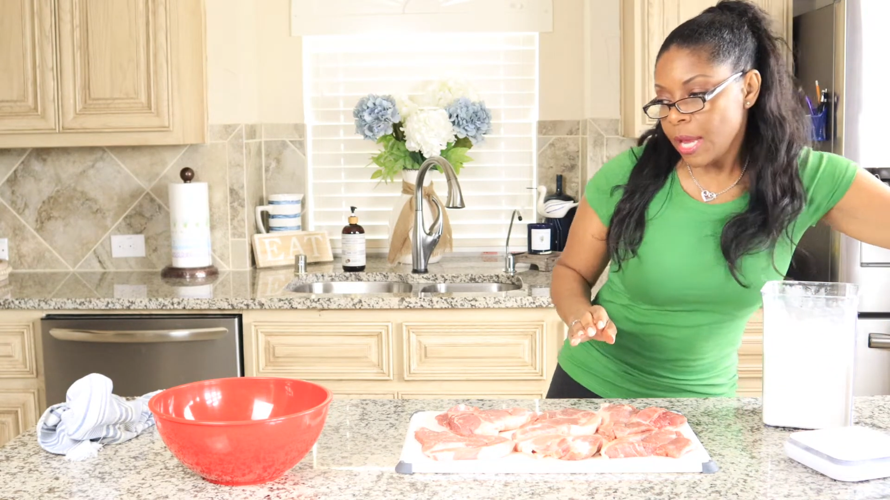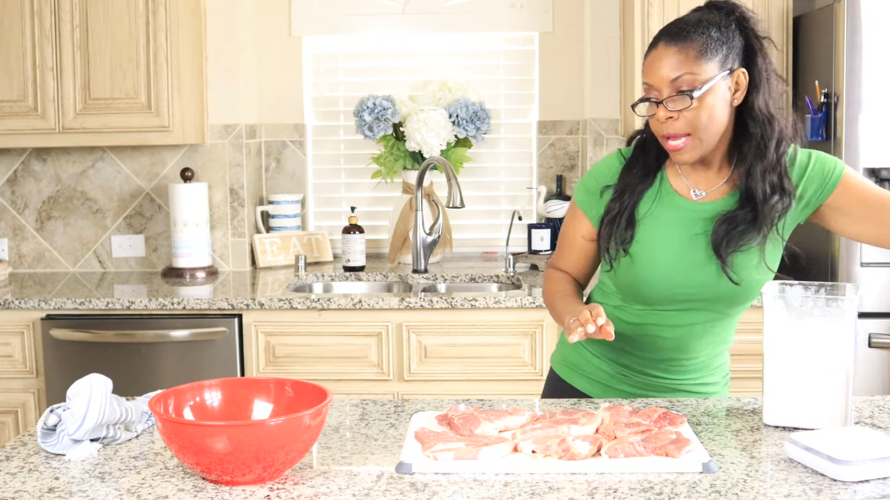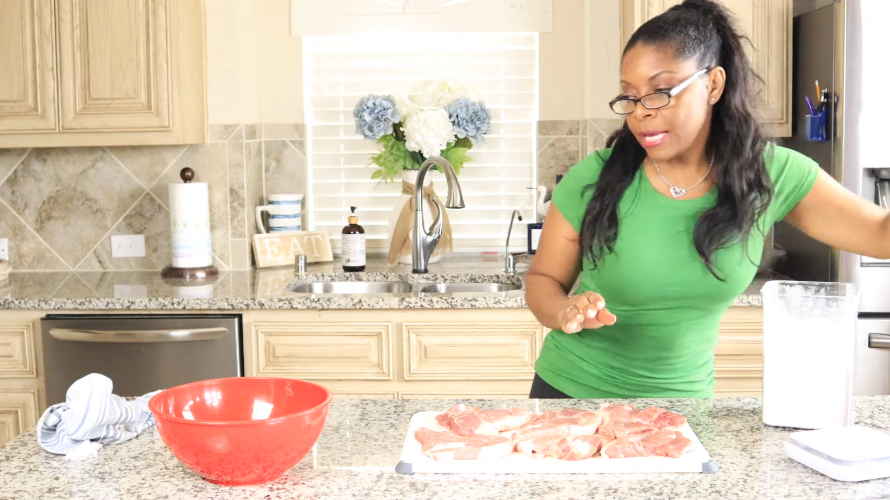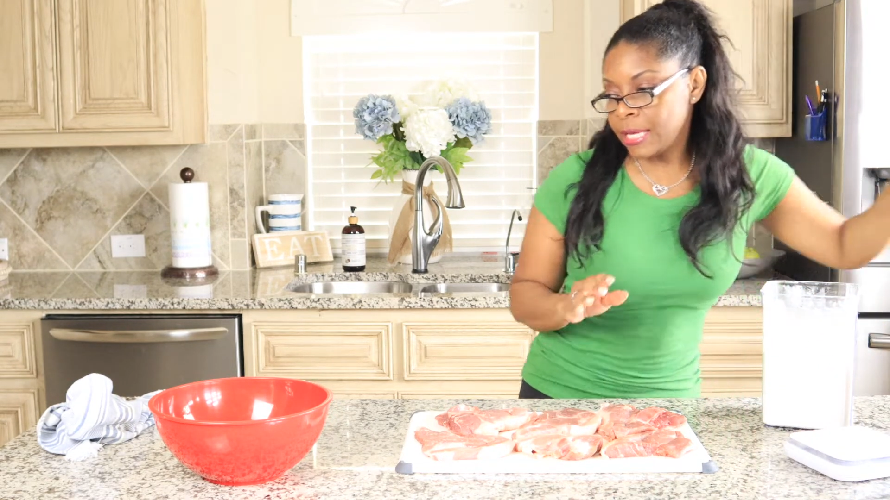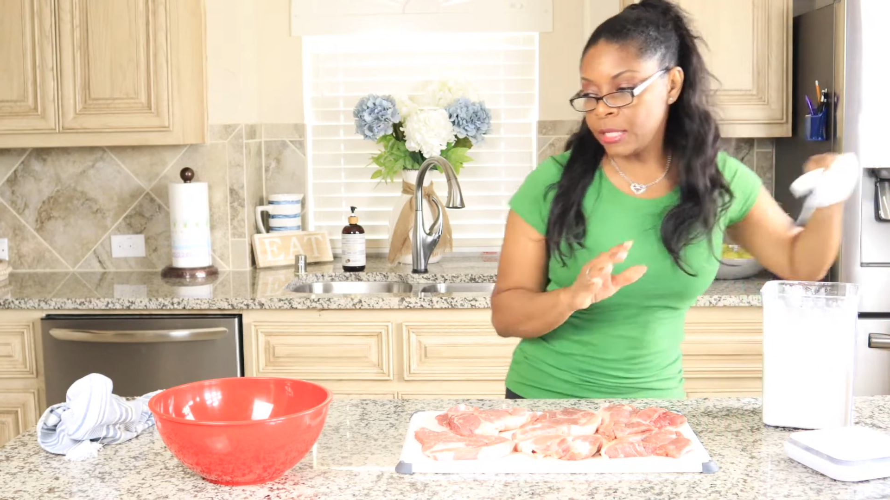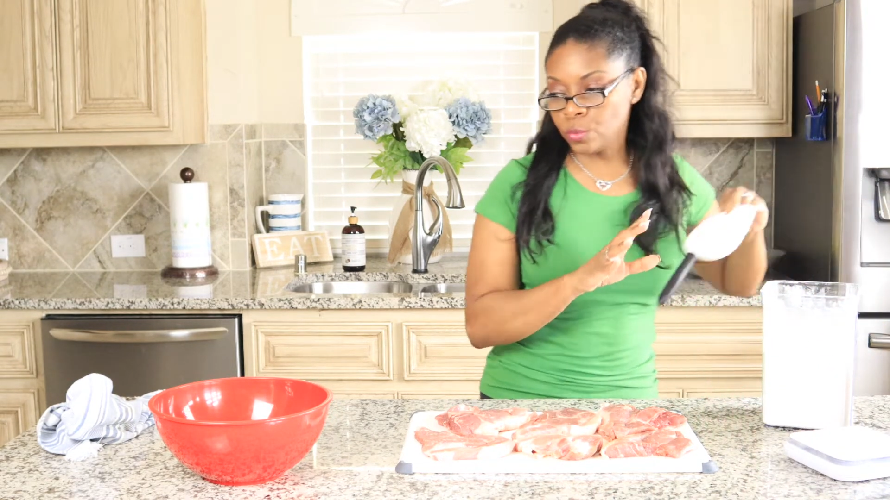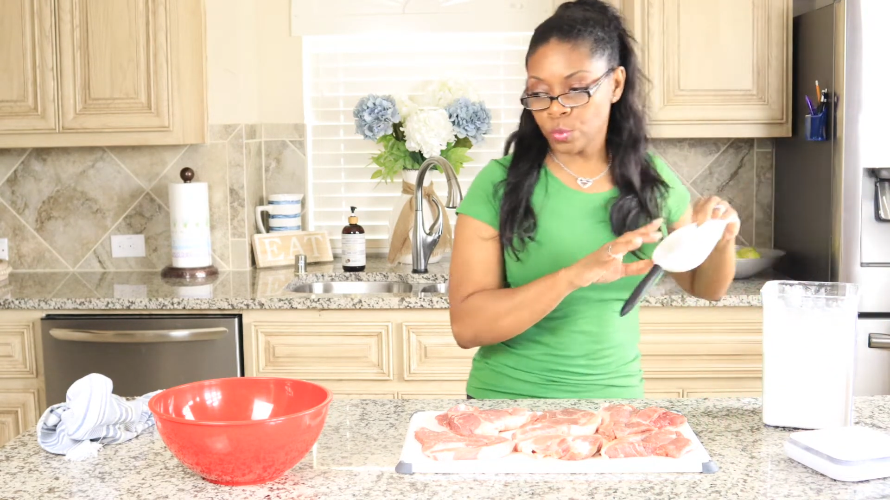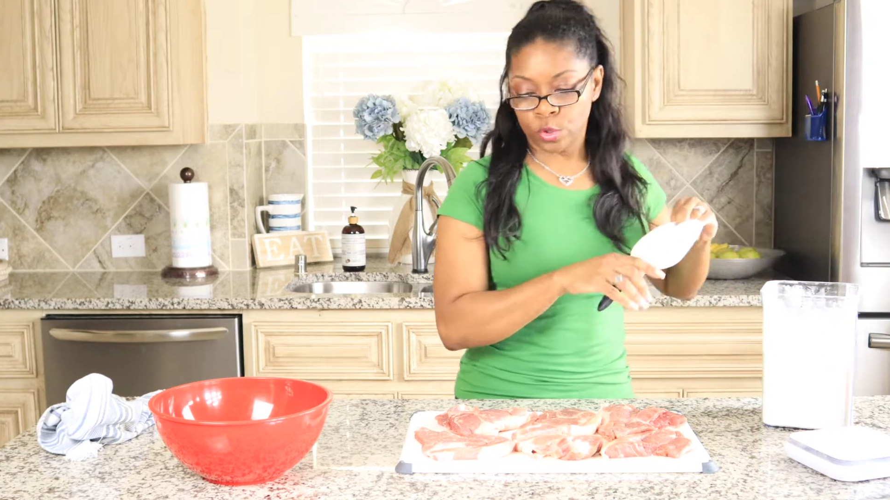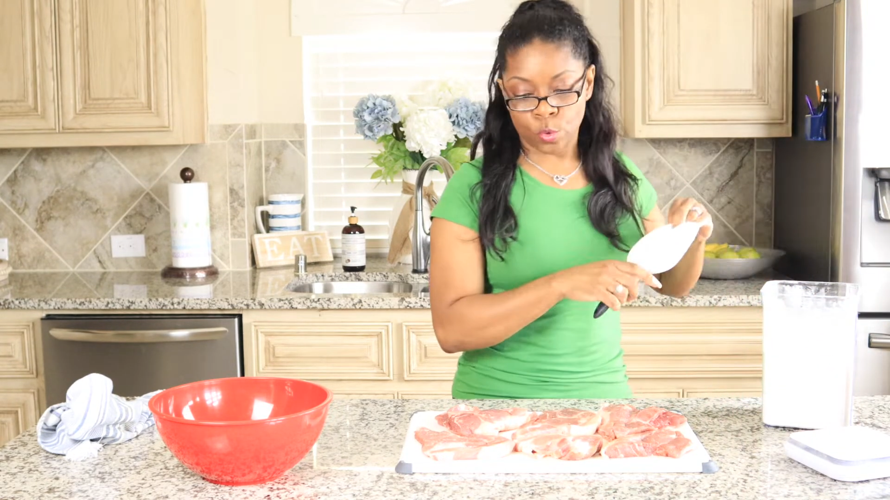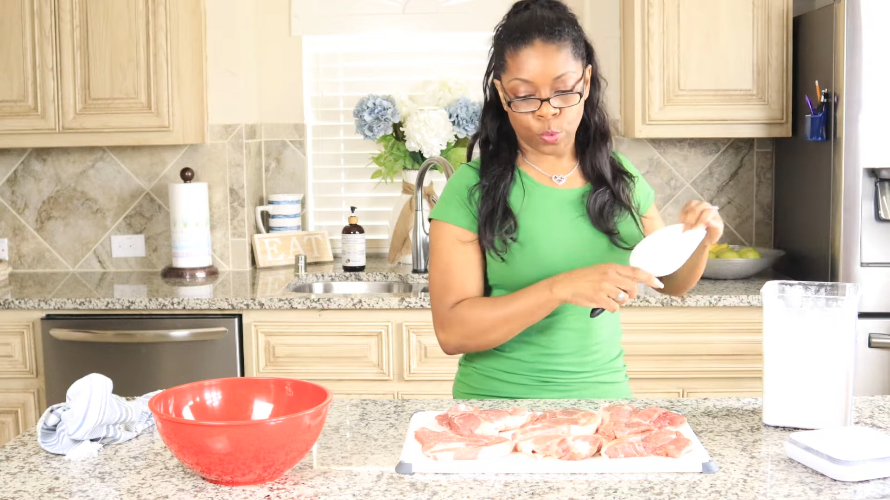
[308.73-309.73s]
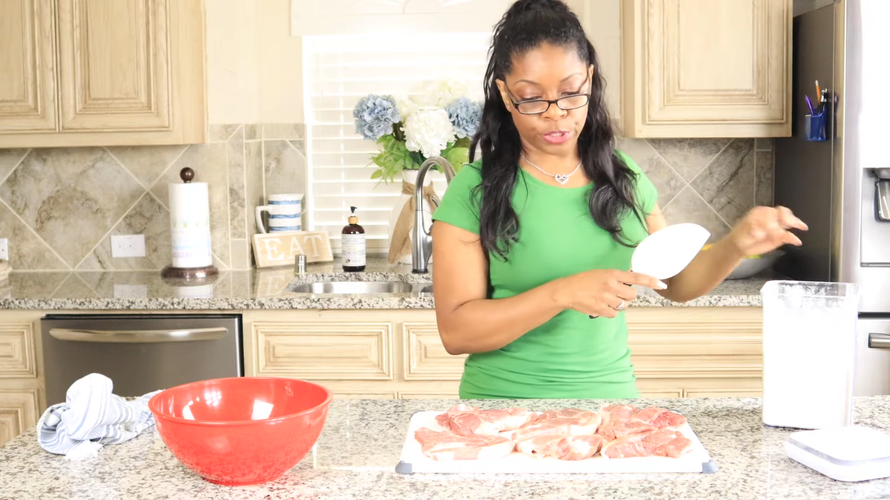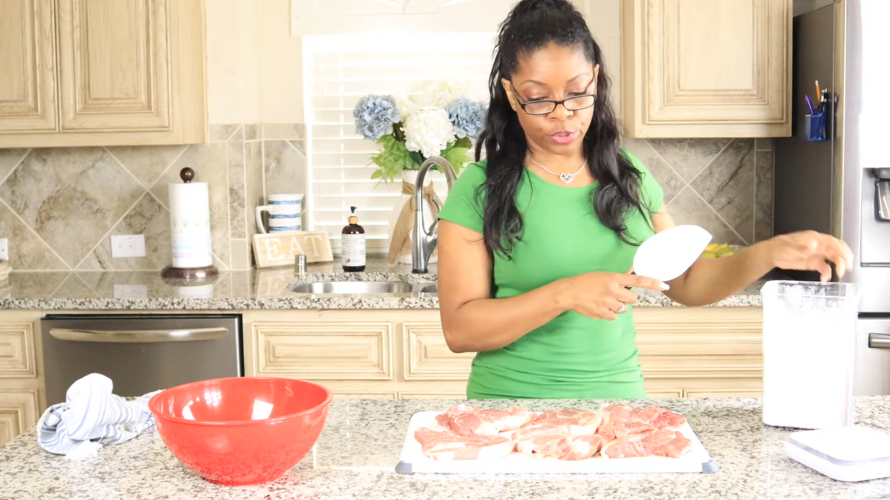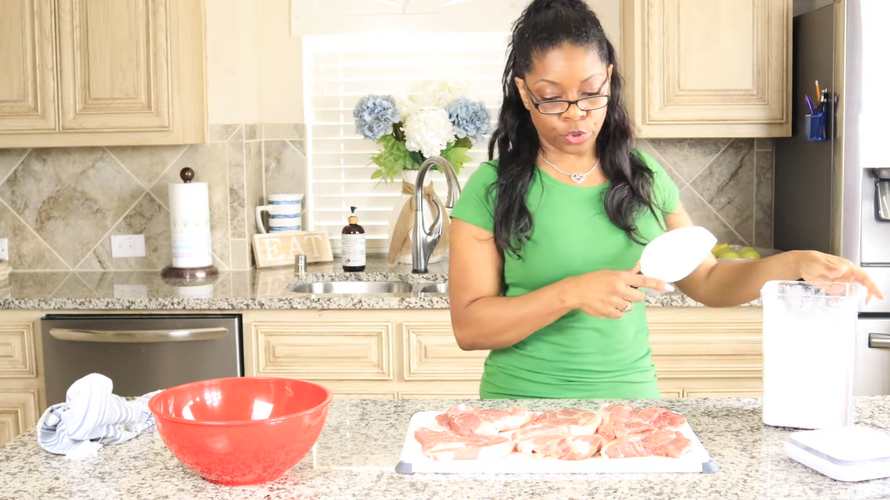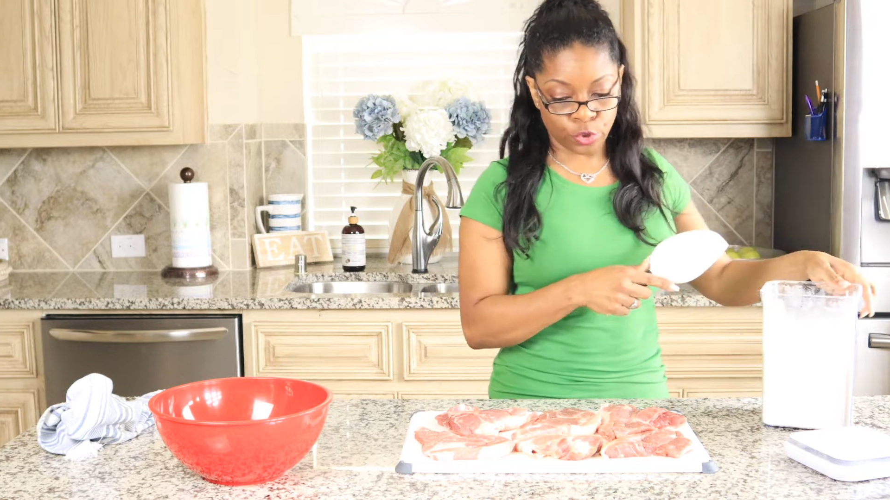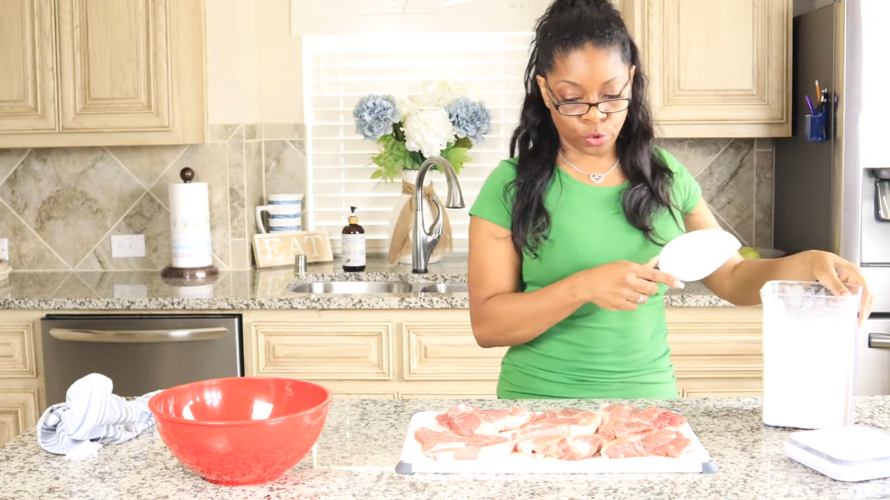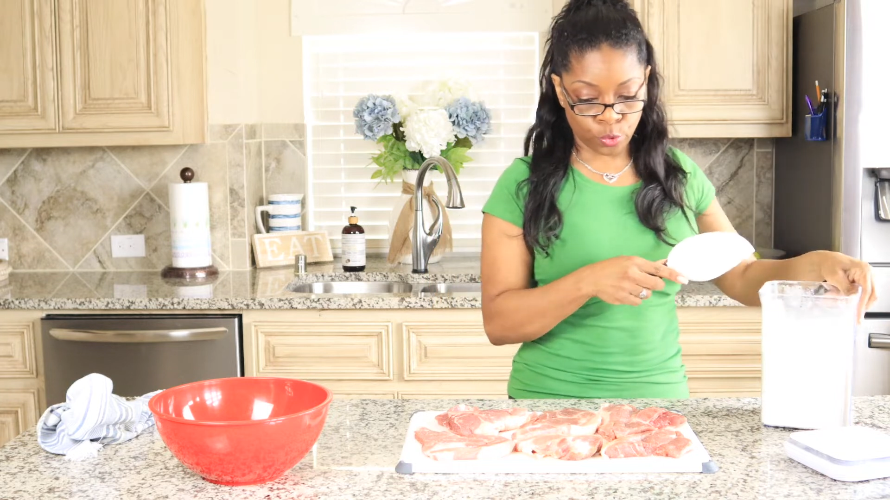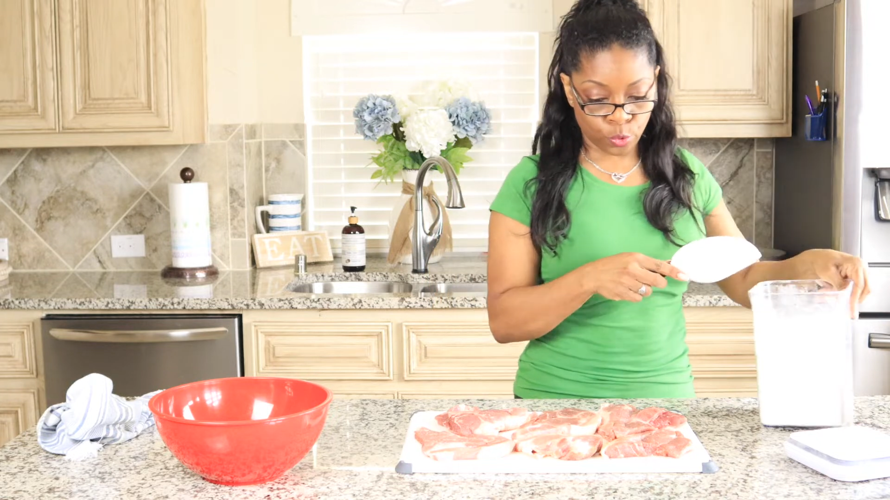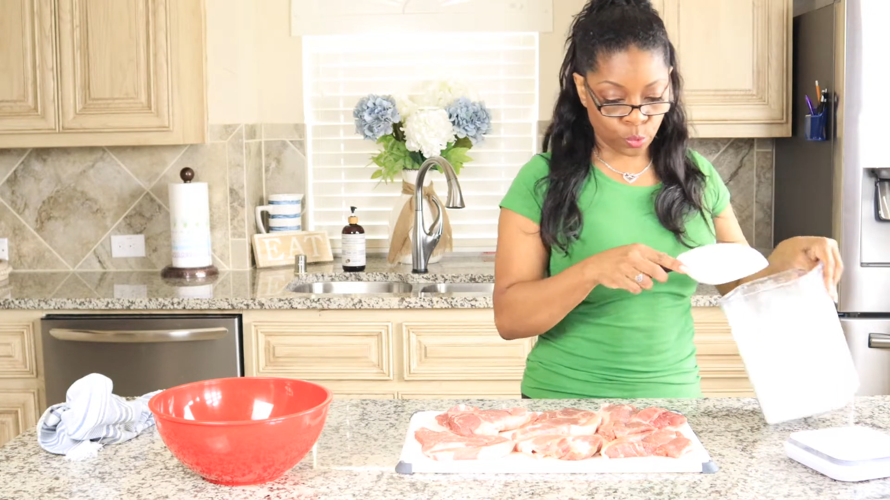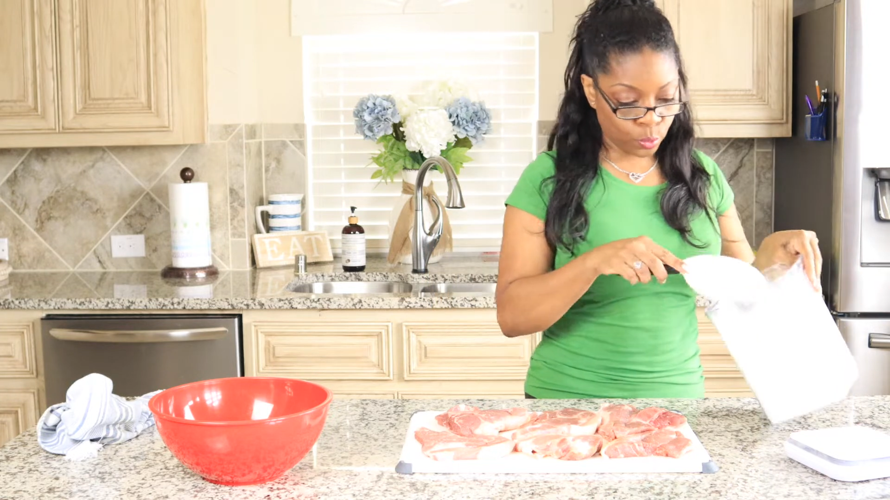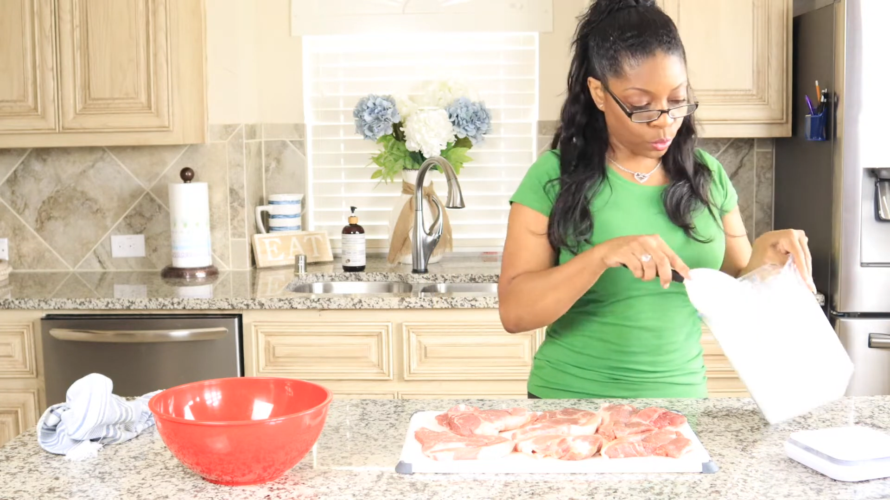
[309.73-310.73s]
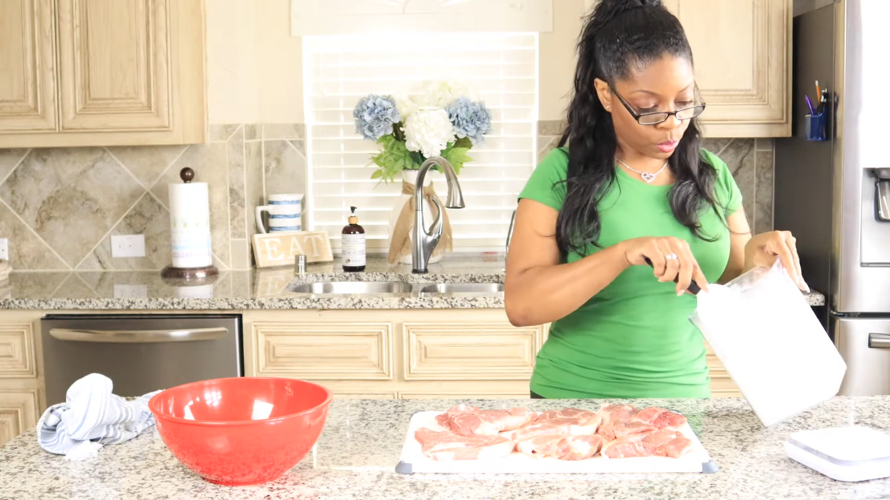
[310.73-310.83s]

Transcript: and we're going to